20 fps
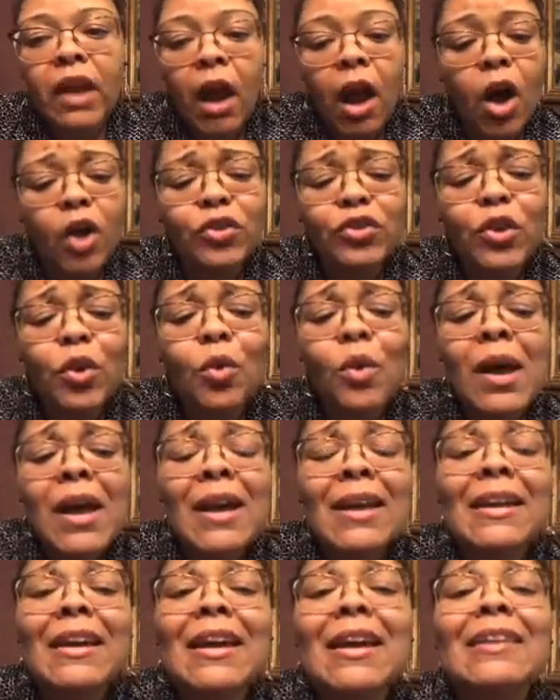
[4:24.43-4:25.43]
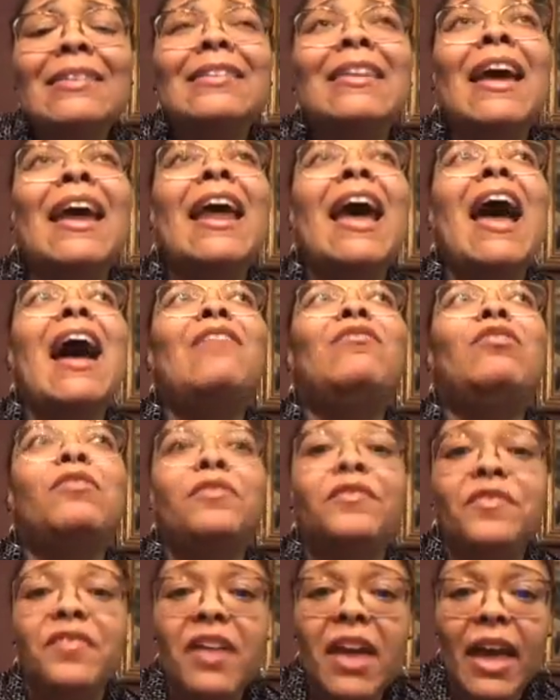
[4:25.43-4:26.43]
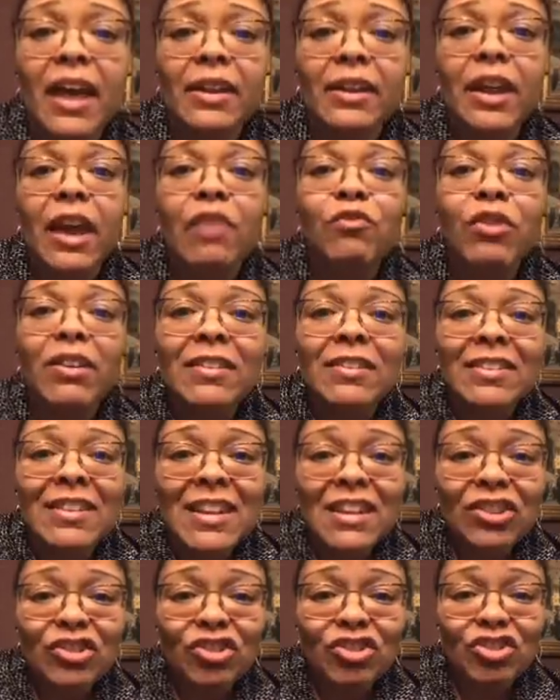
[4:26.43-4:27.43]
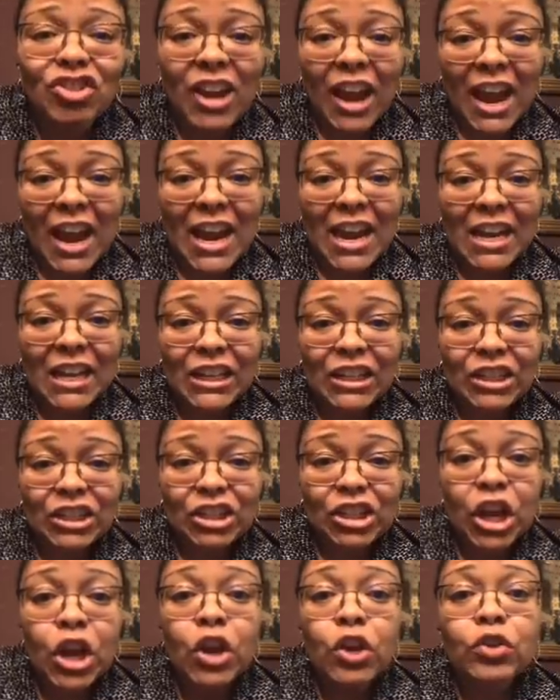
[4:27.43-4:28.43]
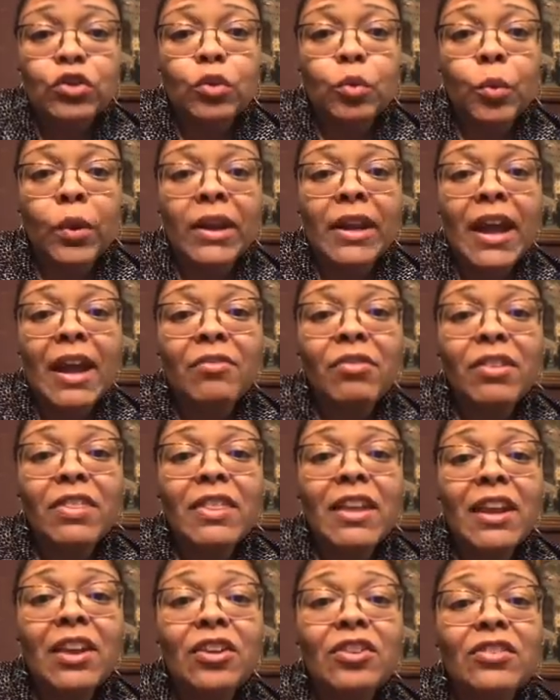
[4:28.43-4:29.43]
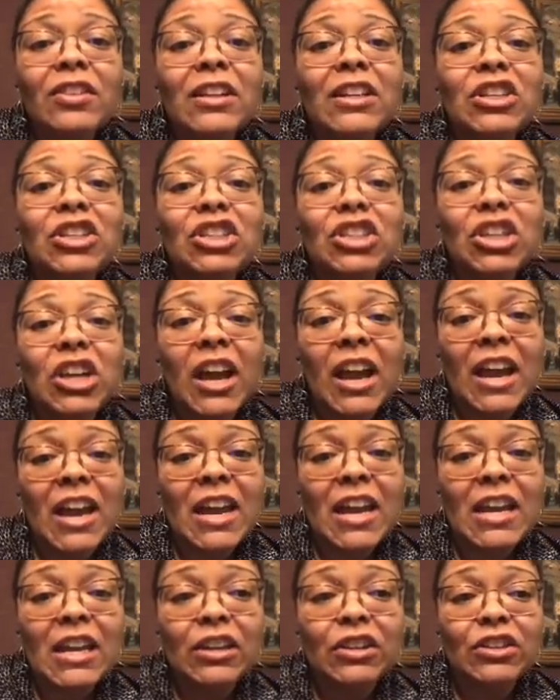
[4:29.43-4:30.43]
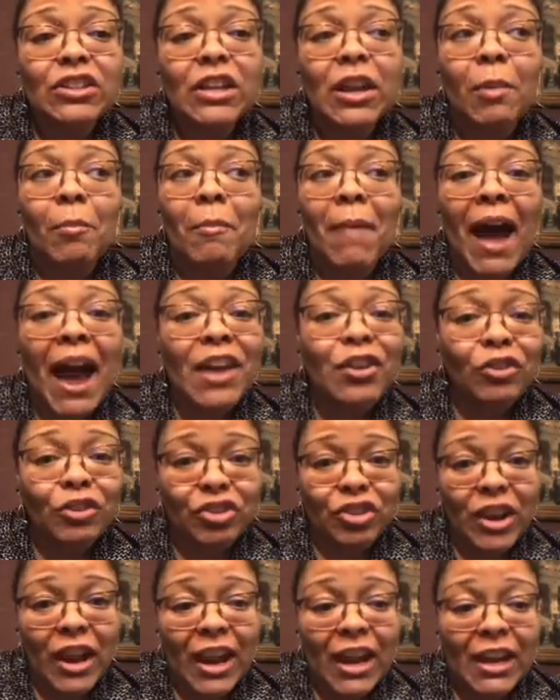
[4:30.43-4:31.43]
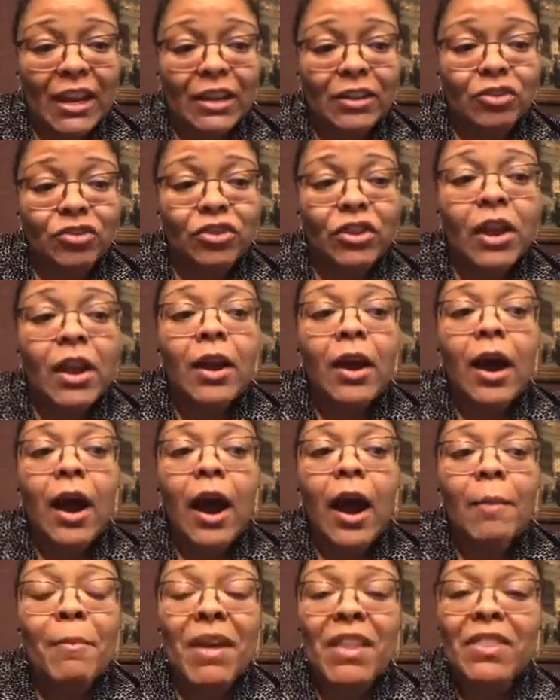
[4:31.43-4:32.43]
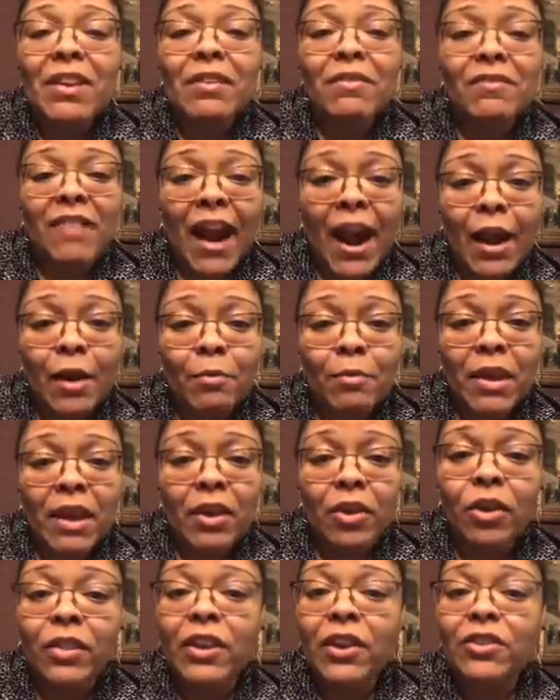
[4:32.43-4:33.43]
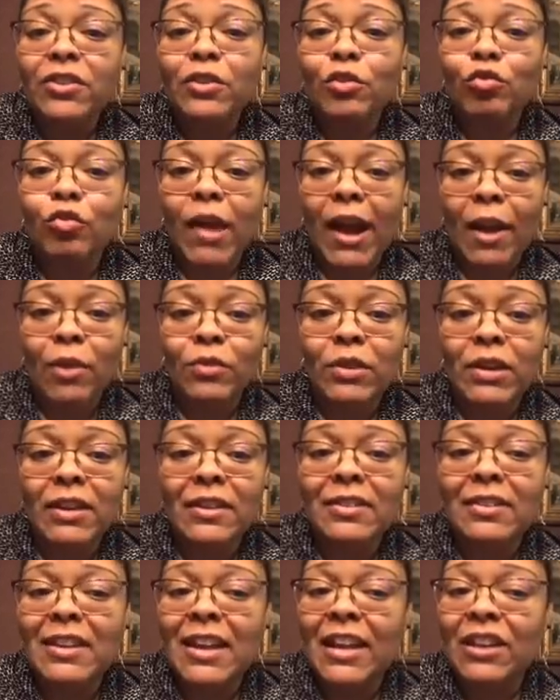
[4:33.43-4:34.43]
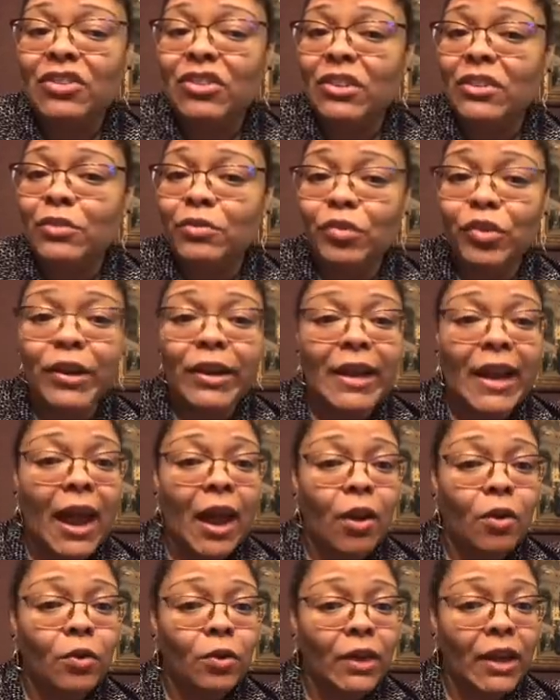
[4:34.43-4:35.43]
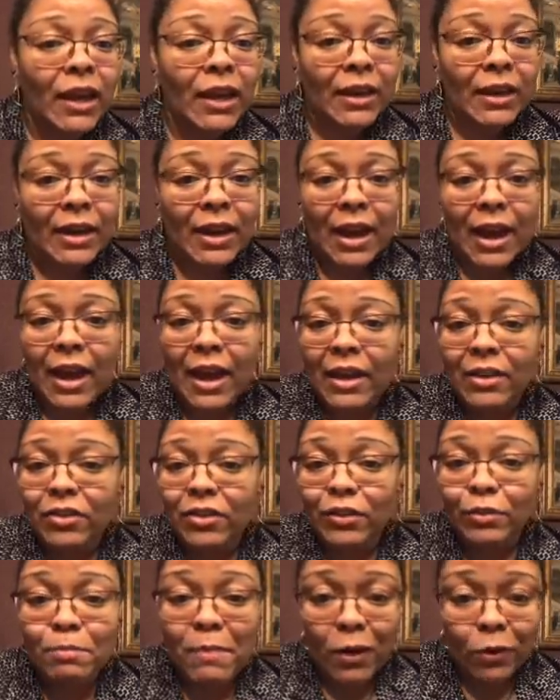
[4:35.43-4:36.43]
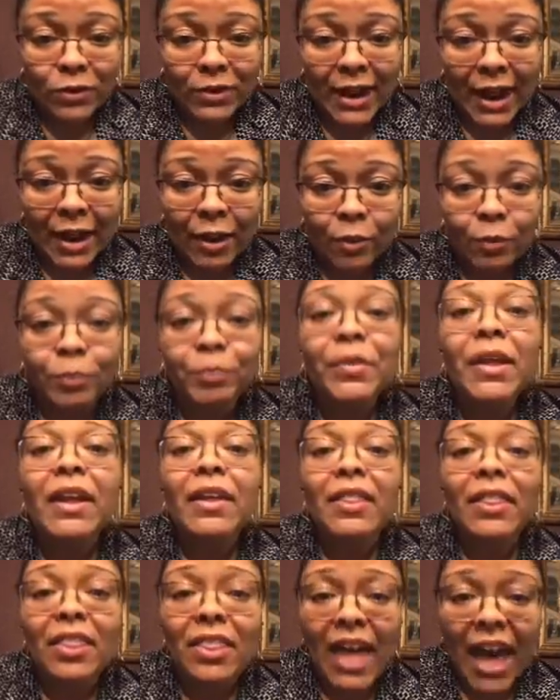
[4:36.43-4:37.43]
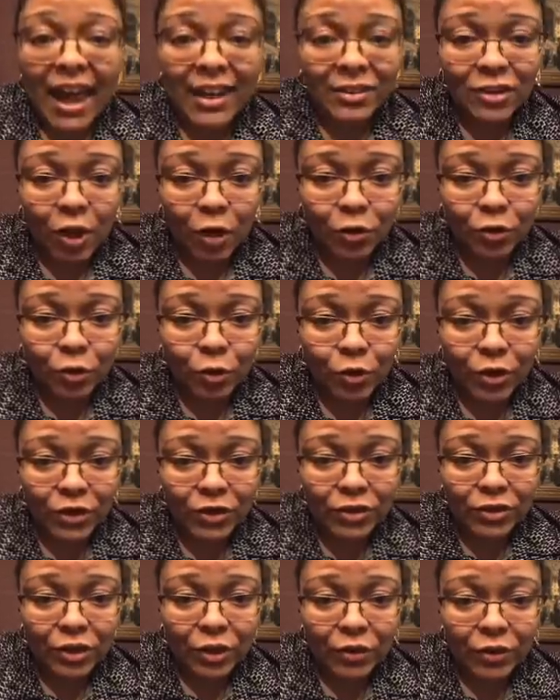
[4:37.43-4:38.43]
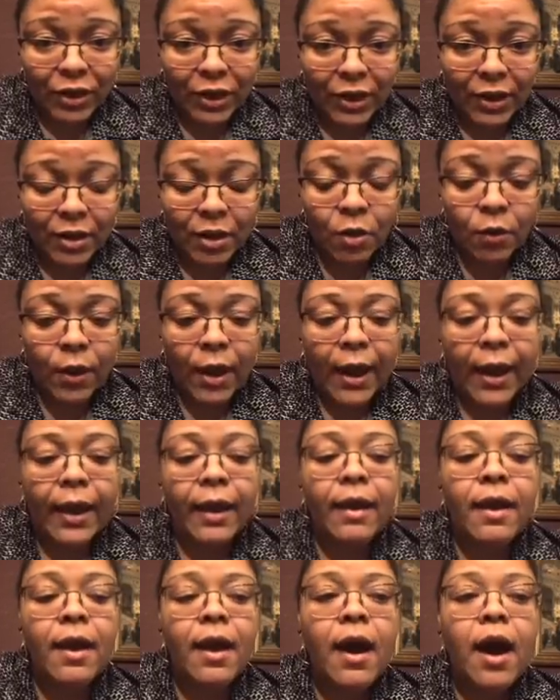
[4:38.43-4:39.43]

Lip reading: Also, kids that have a fit and resist change. So whenever there's a change, a minor change in the environment or their surroundings, they just freak out and just melt down. That's also concerning, okay?